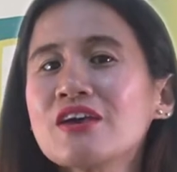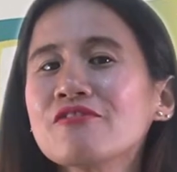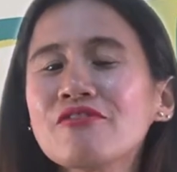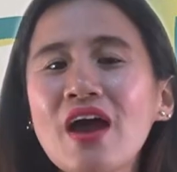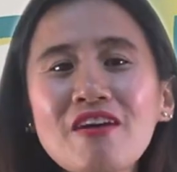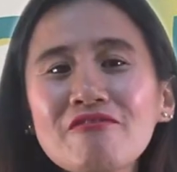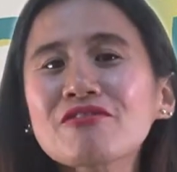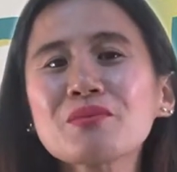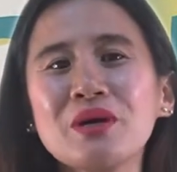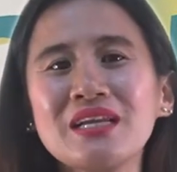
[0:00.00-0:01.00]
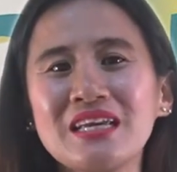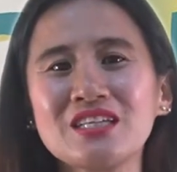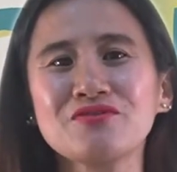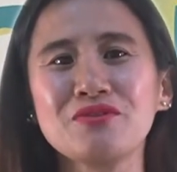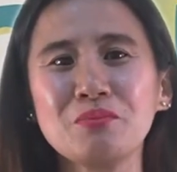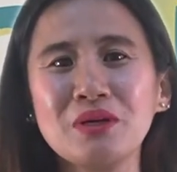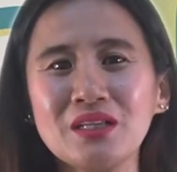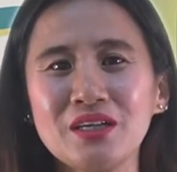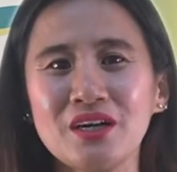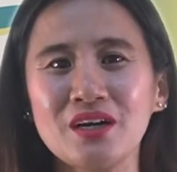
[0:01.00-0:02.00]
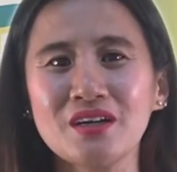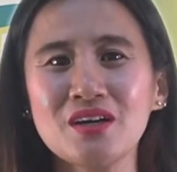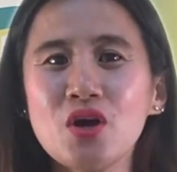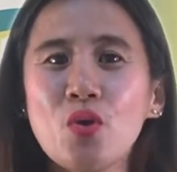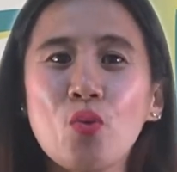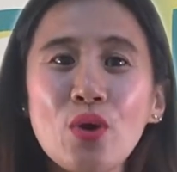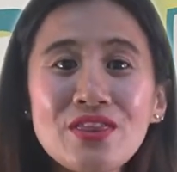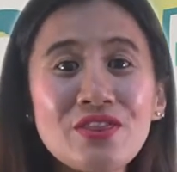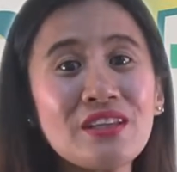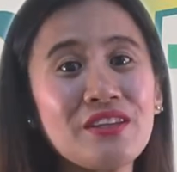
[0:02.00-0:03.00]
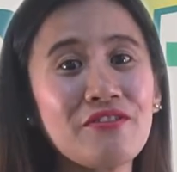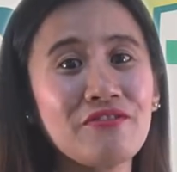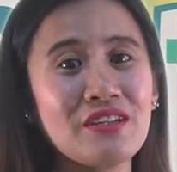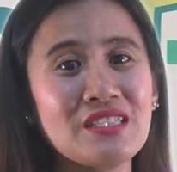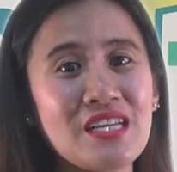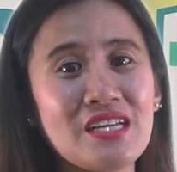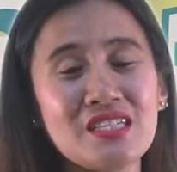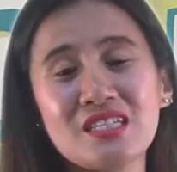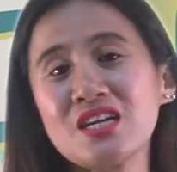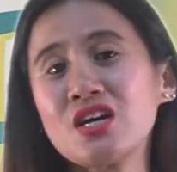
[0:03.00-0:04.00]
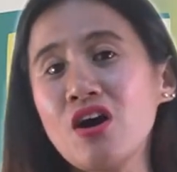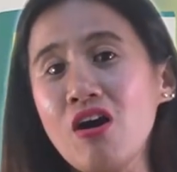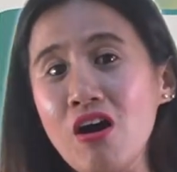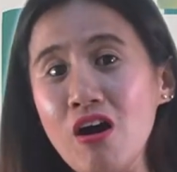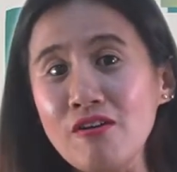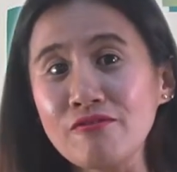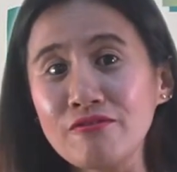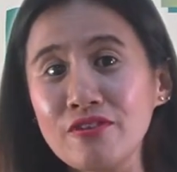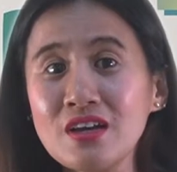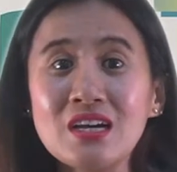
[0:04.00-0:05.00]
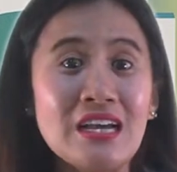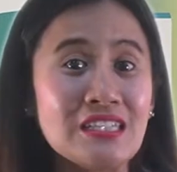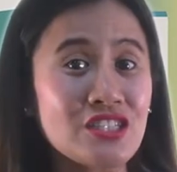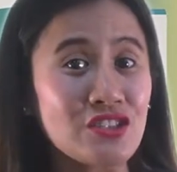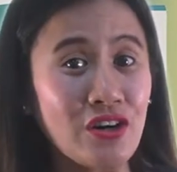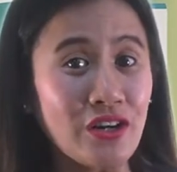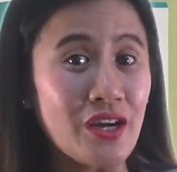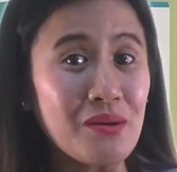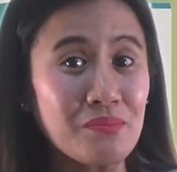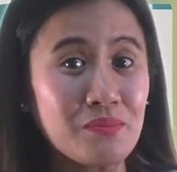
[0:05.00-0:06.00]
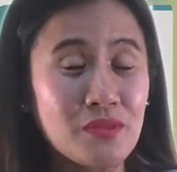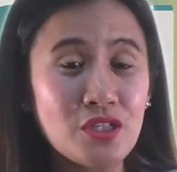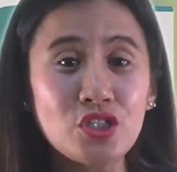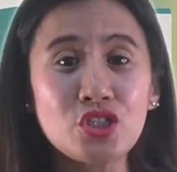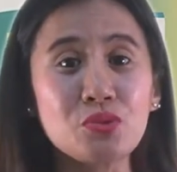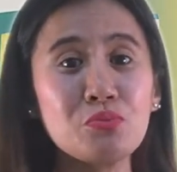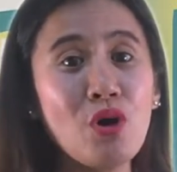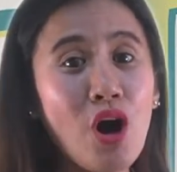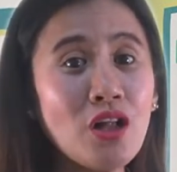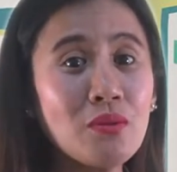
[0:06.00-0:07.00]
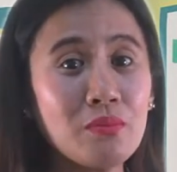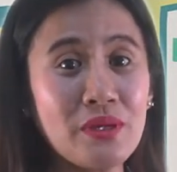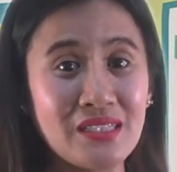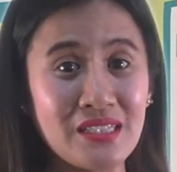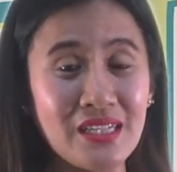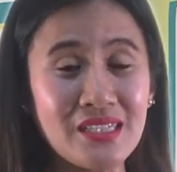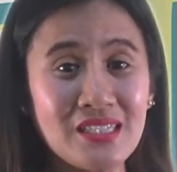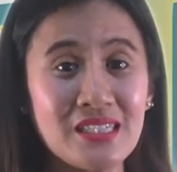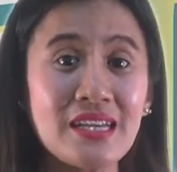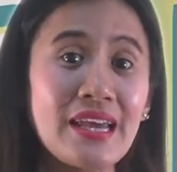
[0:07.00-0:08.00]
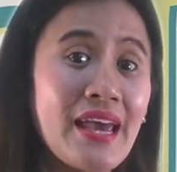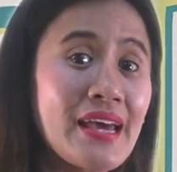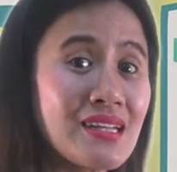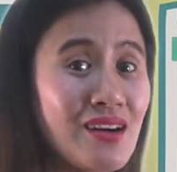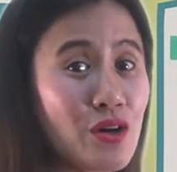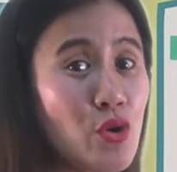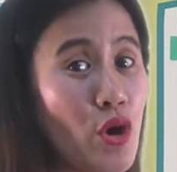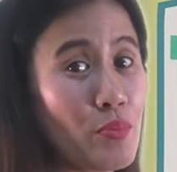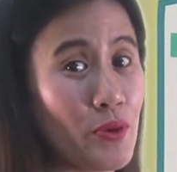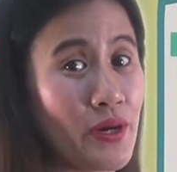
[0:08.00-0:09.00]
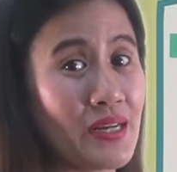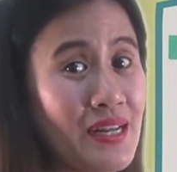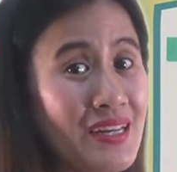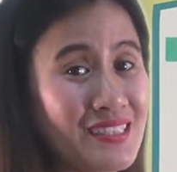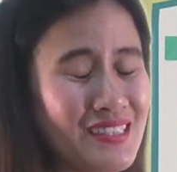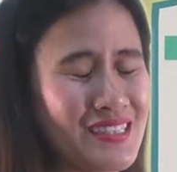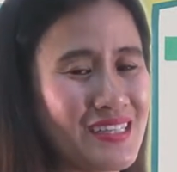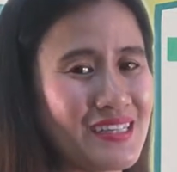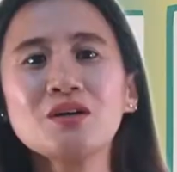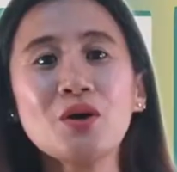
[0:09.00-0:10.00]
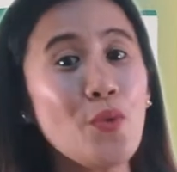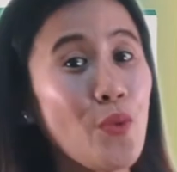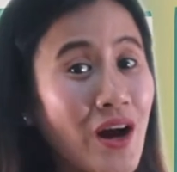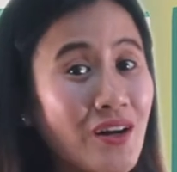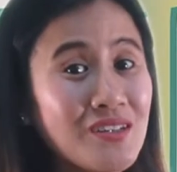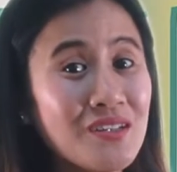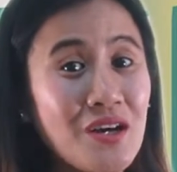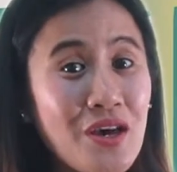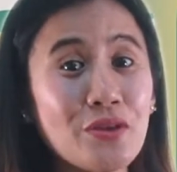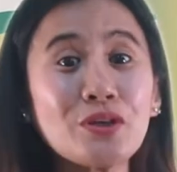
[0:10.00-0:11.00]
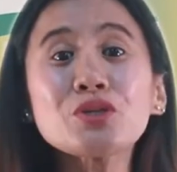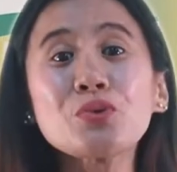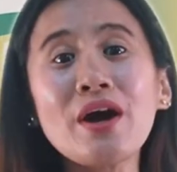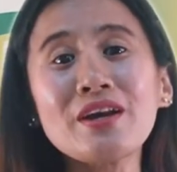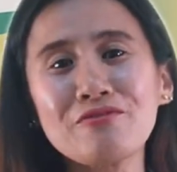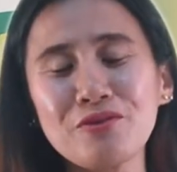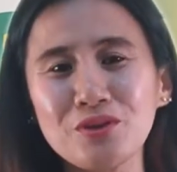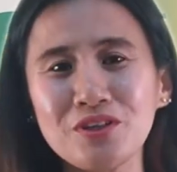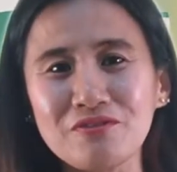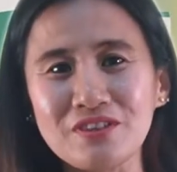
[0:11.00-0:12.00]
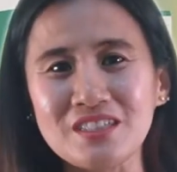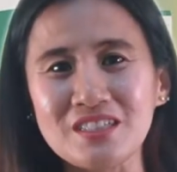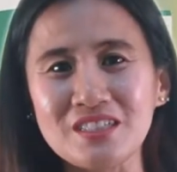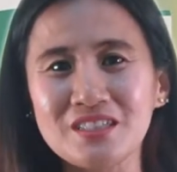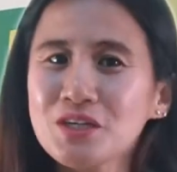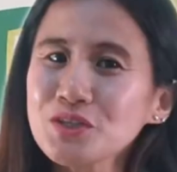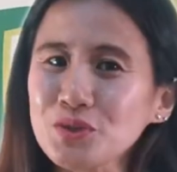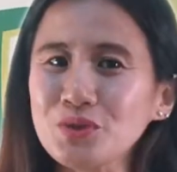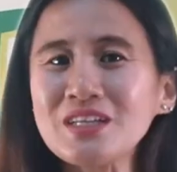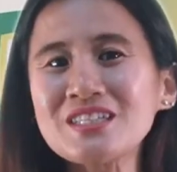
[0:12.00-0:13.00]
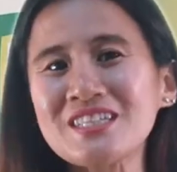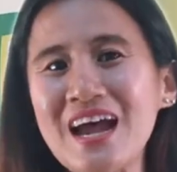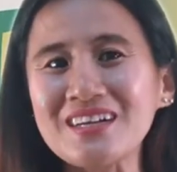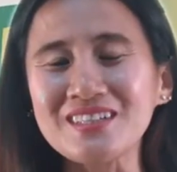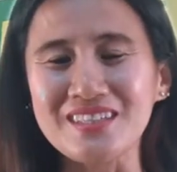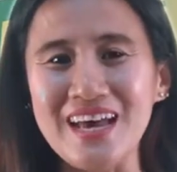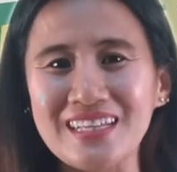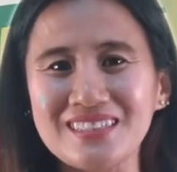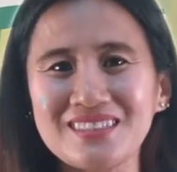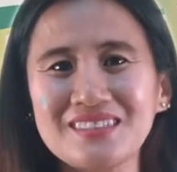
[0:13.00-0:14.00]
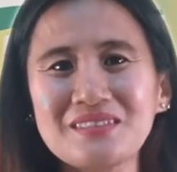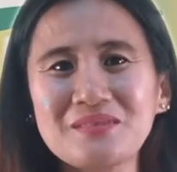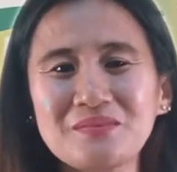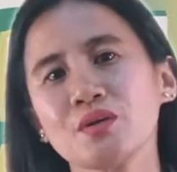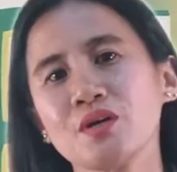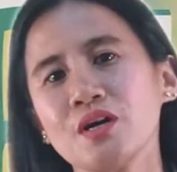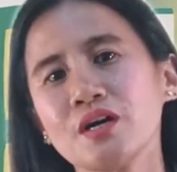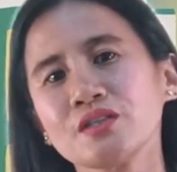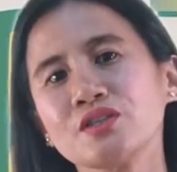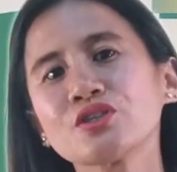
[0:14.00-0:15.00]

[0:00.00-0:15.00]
if everybody is familiar with the differences of a startup, small business, and a corporate entity. Well, there's quite a few differences, so let's tackle that. The